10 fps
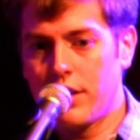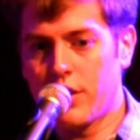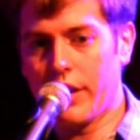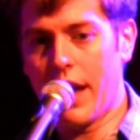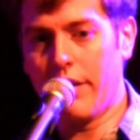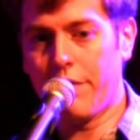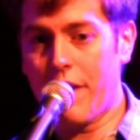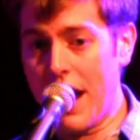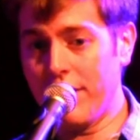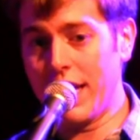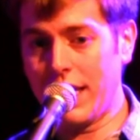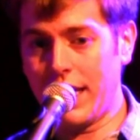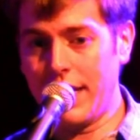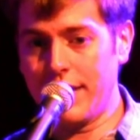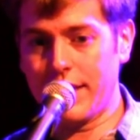So again, 5-lane
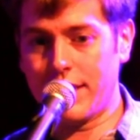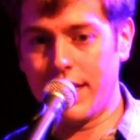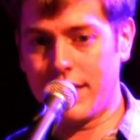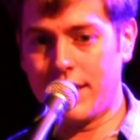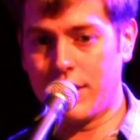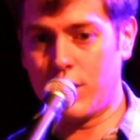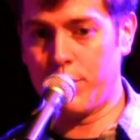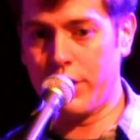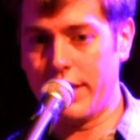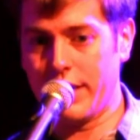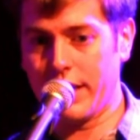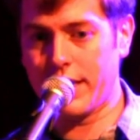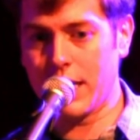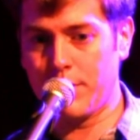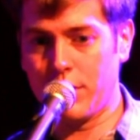keys exist. It's super easy and
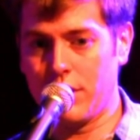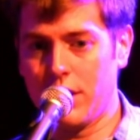accessible.